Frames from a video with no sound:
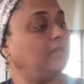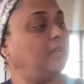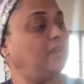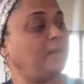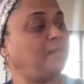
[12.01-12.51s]

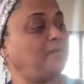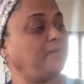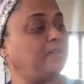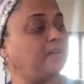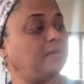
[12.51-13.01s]
Lamrim
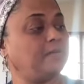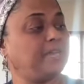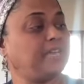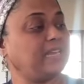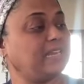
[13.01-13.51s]
Year:
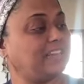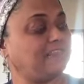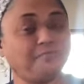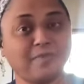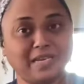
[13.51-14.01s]
Making
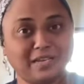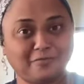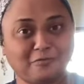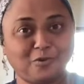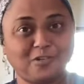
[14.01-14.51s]
Life
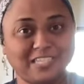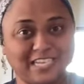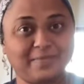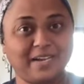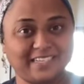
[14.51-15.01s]
Meaningful
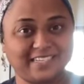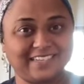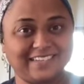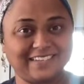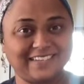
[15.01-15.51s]
Day by
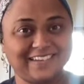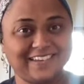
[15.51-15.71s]
Day,